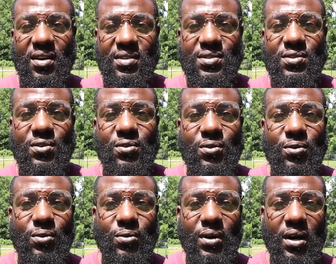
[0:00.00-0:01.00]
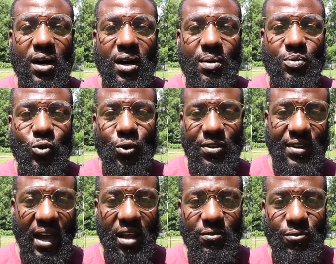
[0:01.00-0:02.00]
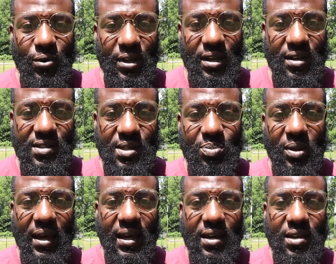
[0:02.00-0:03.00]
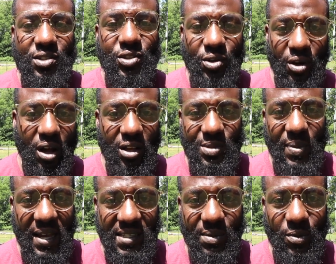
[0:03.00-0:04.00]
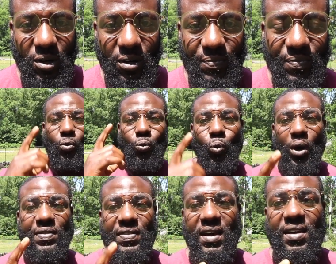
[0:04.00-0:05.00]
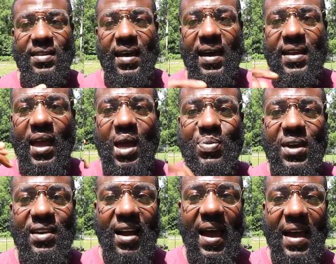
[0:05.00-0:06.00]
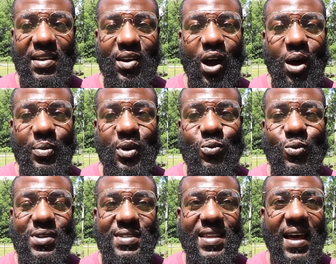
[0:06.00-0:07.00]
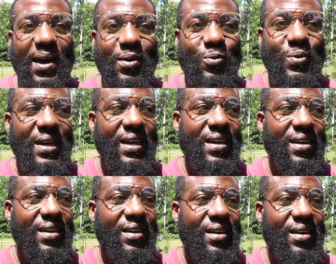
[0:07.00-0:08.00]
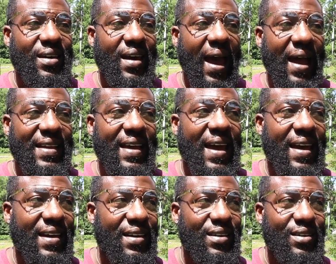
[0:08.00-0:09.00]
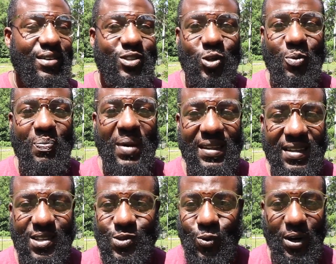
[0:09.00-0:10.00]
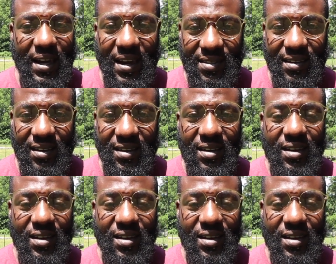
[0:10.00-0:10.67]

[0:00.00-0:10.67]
to Northern California to play junior college basketball. One thing that AP and I had in common was that we had a tremendous work ethic.